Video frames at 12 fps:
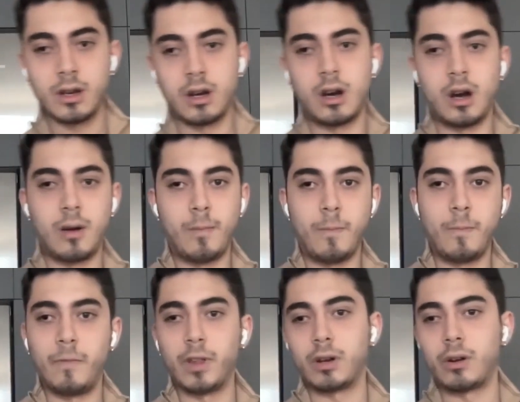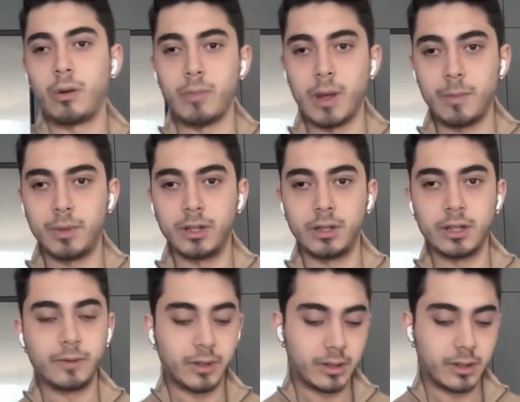what are our main pillars,